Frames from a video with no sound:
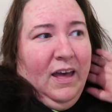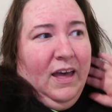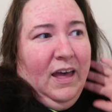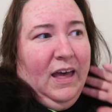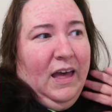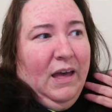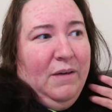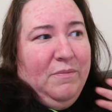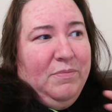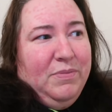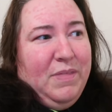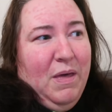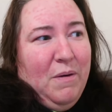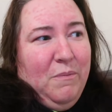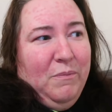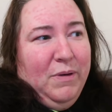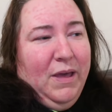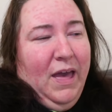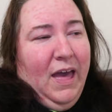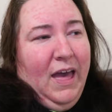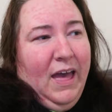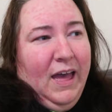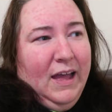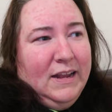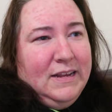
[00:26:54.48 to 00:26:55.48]
Then we
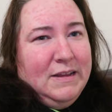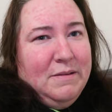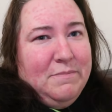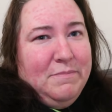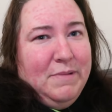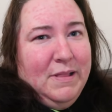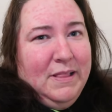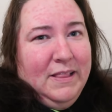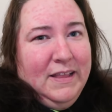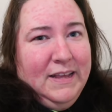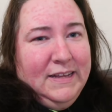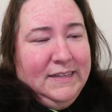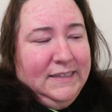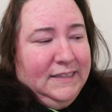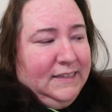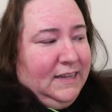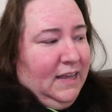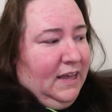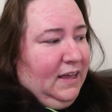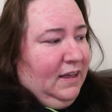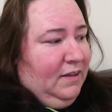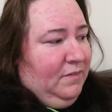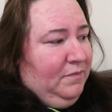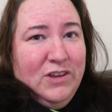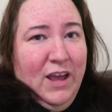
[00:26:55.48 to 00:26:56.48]
had
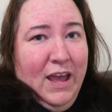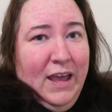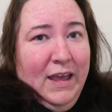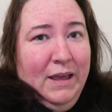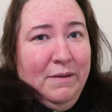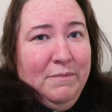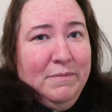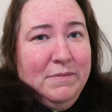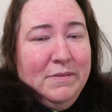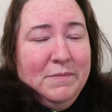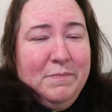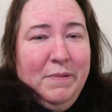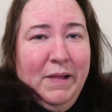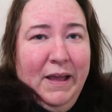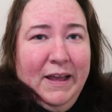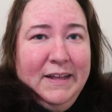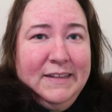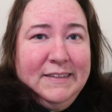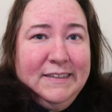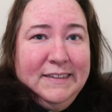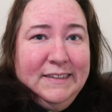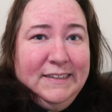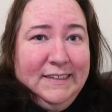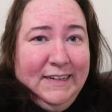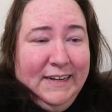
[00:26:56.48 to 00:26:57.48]
Melissa James
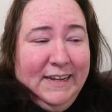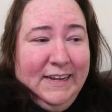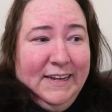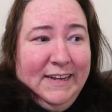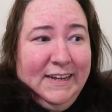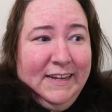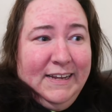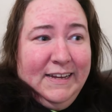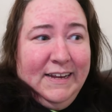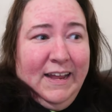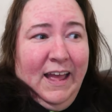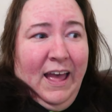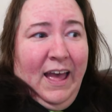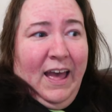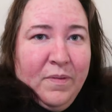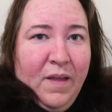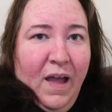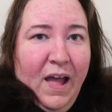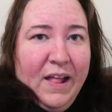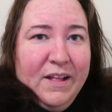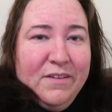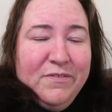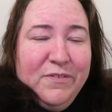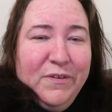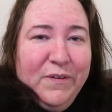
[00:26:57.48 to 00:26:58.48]
playing Satine.
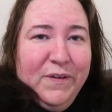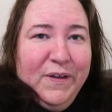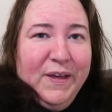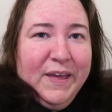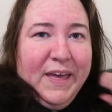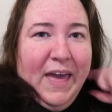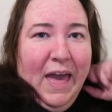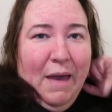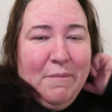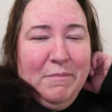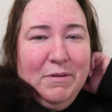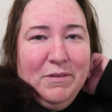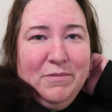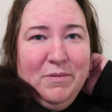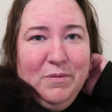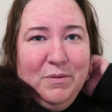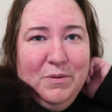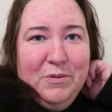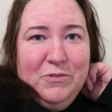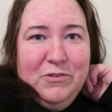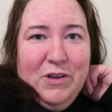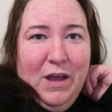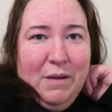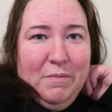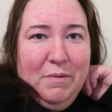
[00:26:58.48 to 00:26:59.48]
And I thought her chemistry
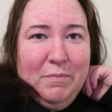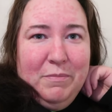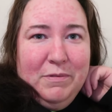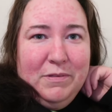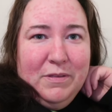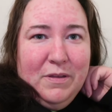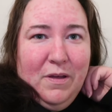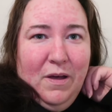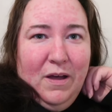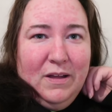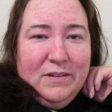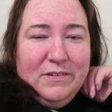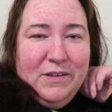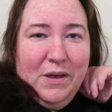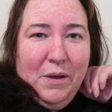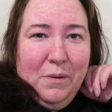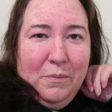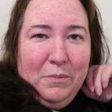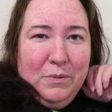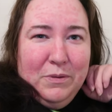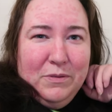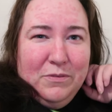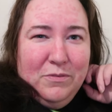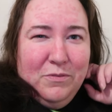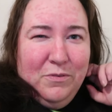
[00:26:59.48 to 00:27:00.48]
with Jamie
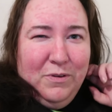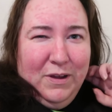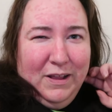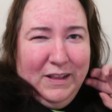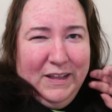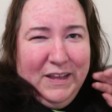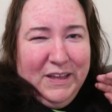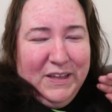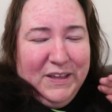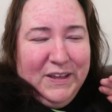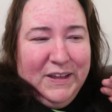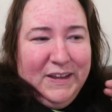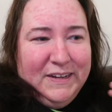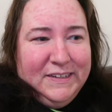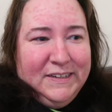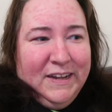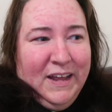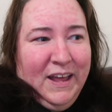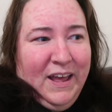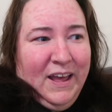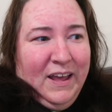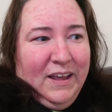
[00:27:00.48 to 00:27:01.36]
Moscato was really good.